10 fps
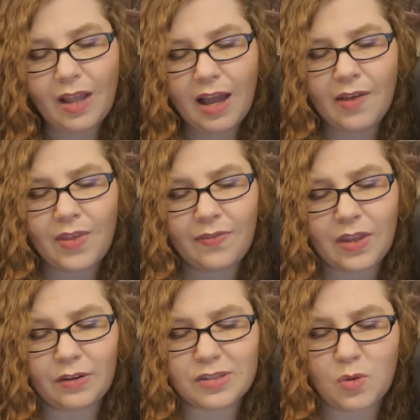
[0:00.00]
And then
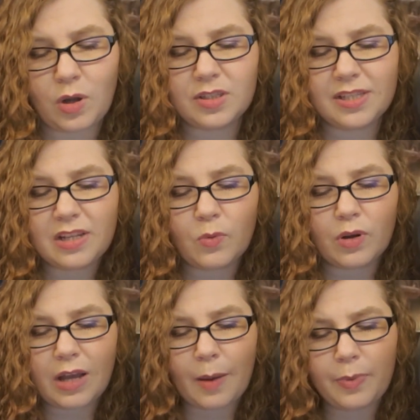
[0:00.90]
there's the Walt Disney
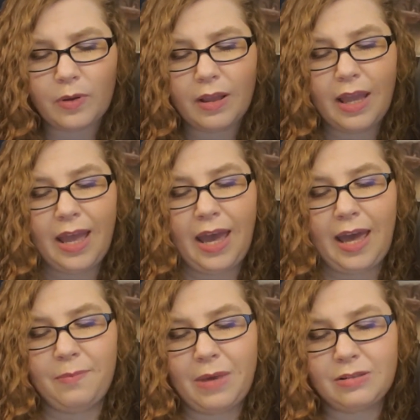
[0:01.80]
World Couple
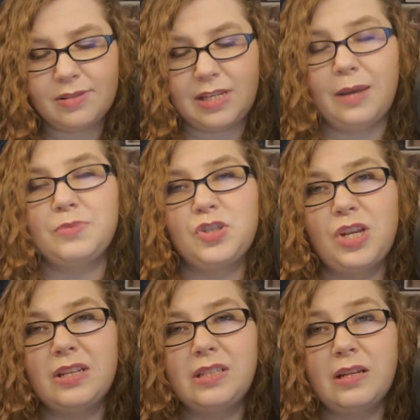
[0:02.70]
and Mouse Steps,
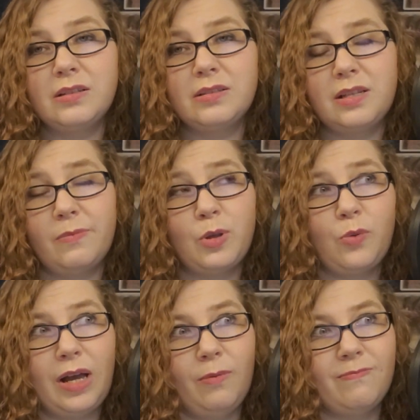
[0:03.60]

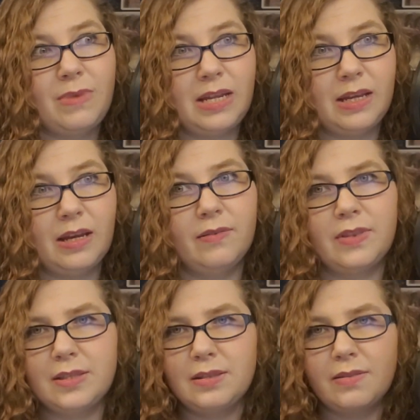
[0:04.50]
JWL Media.
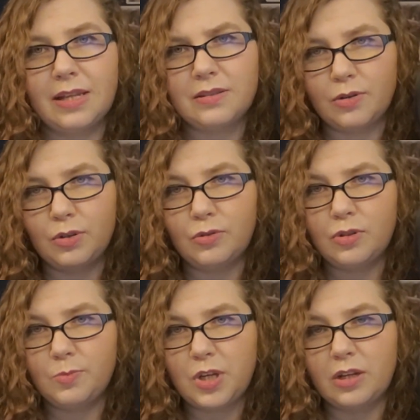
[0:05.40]
That's their
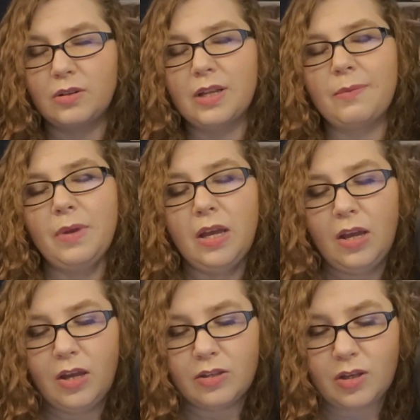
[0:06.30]
YouTube channel name.
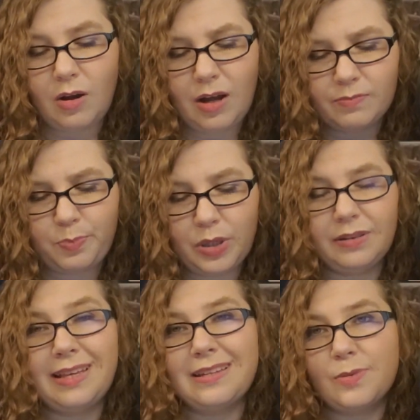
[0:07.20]
So I'll put
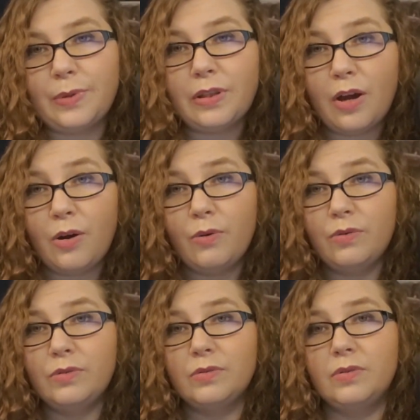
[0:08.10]
links
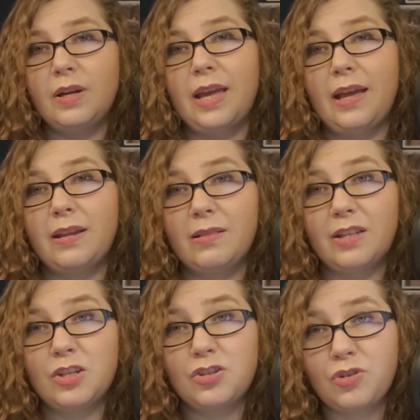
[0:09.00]
below, again, in
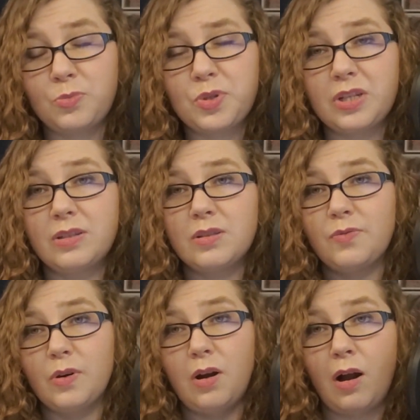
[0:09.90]
the descriptions
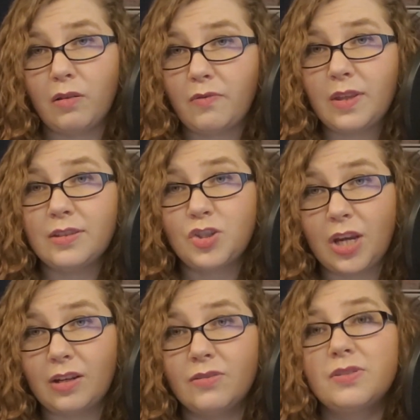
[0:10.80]
for all of these
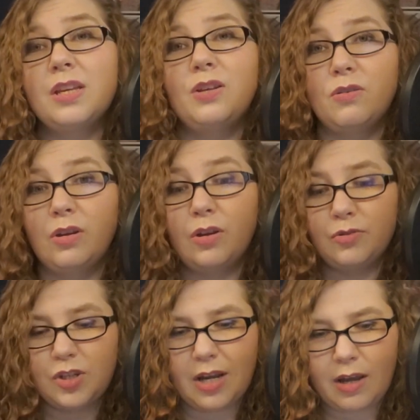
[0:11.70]
channels that you can
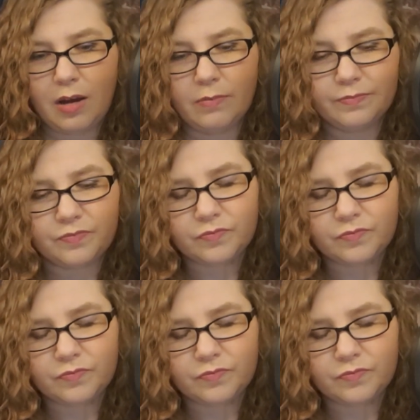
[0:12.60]
go check out.